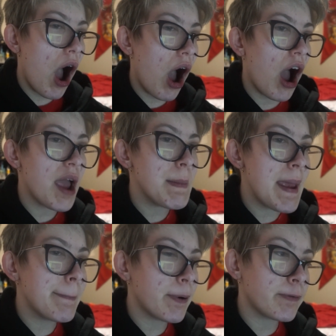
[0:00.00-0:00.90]
I
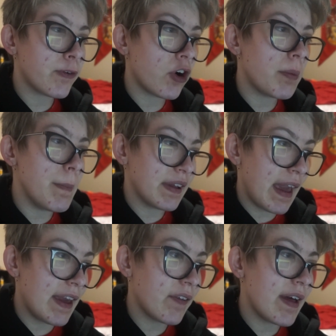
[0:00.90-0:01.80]
may prefer
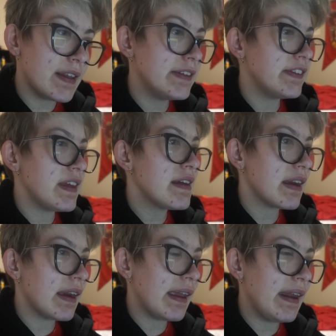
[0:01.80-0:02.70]
Michaela and Zeke
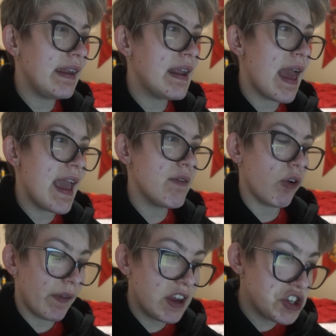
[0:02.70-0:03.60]
in a
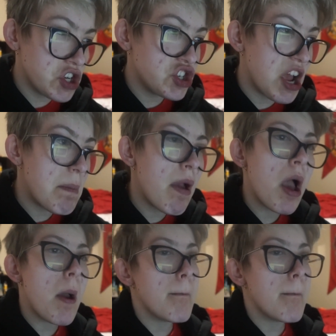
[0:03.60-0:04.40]
relationship,